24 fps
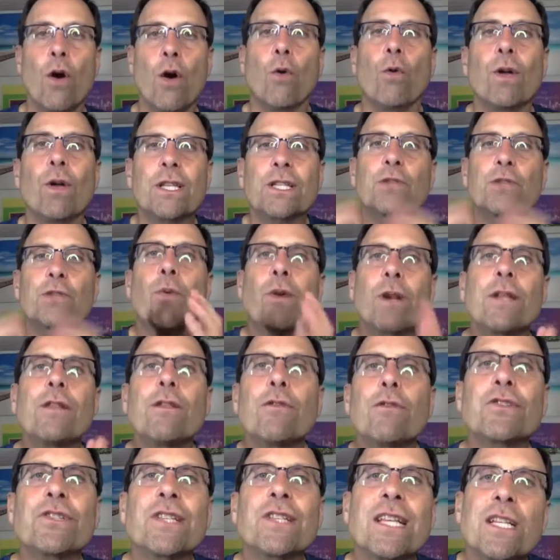Well, it's one of
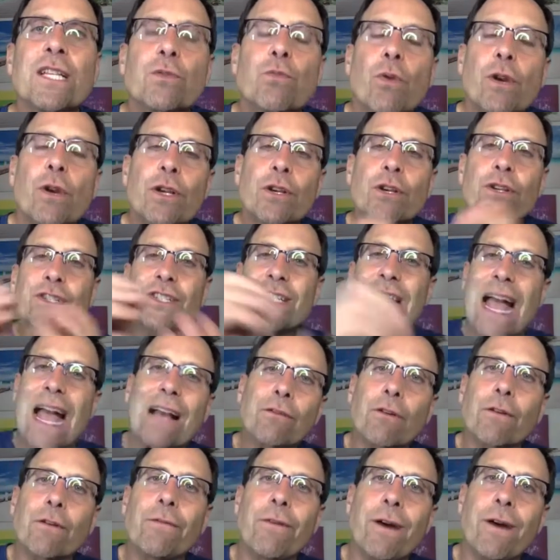those things where you're
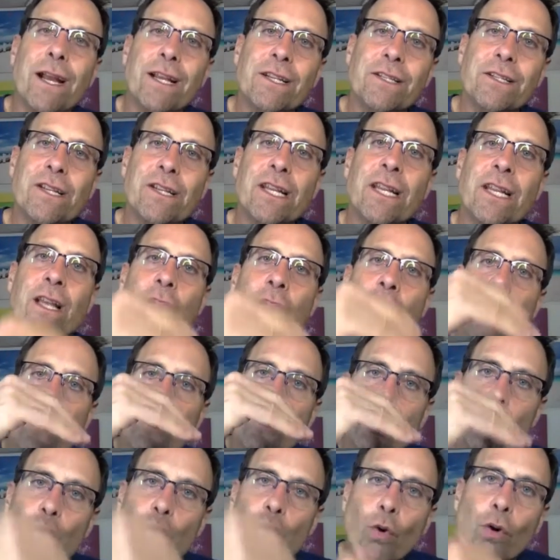sacrificing
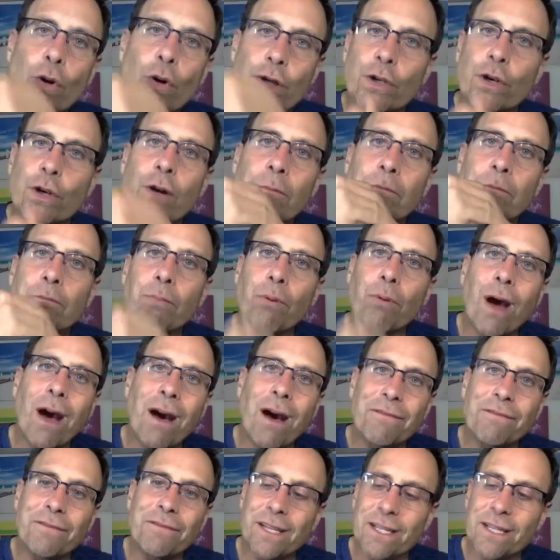short-term
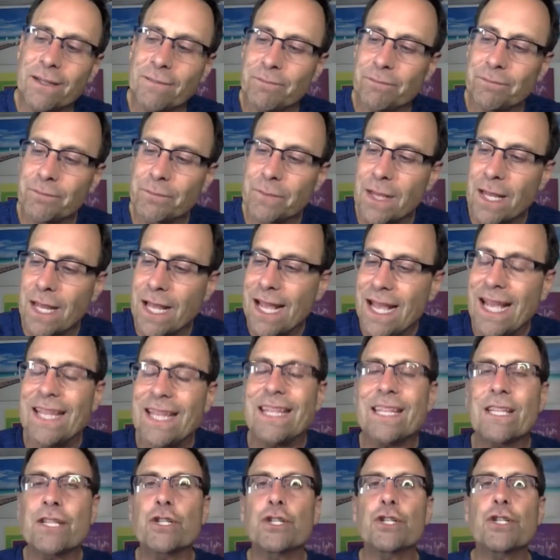profit in
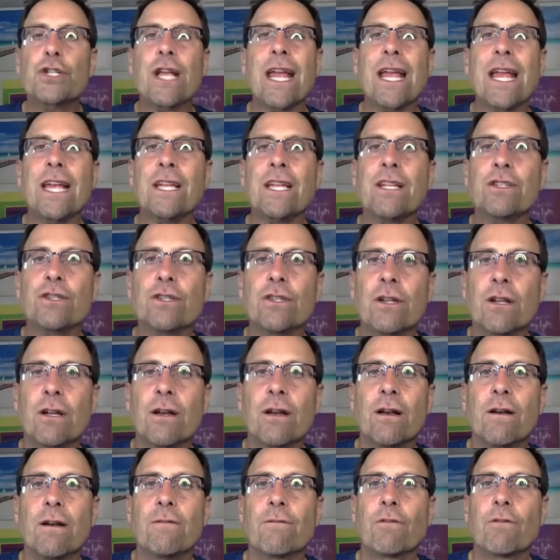exchange
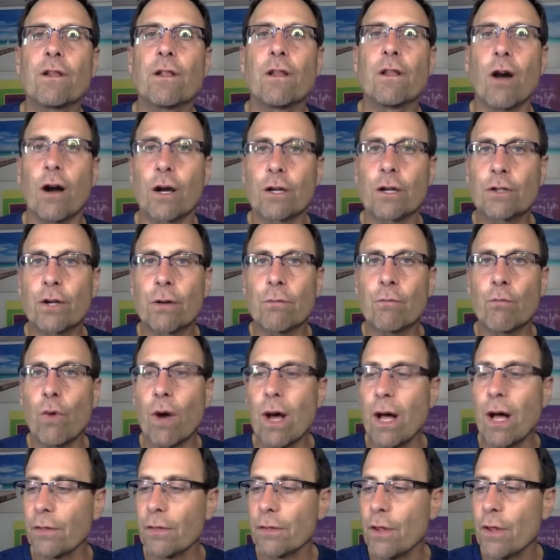for long-term
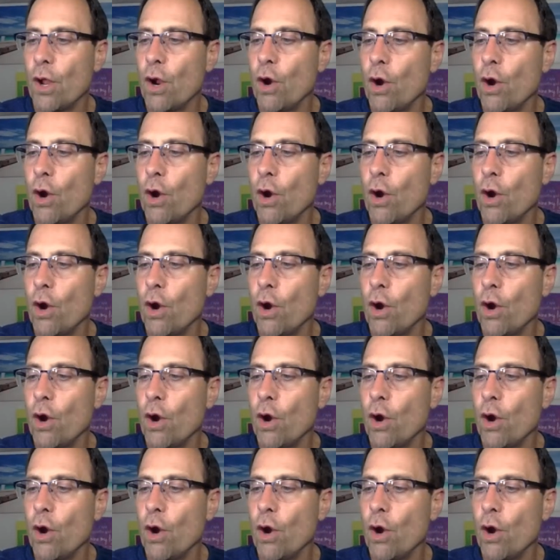wealth.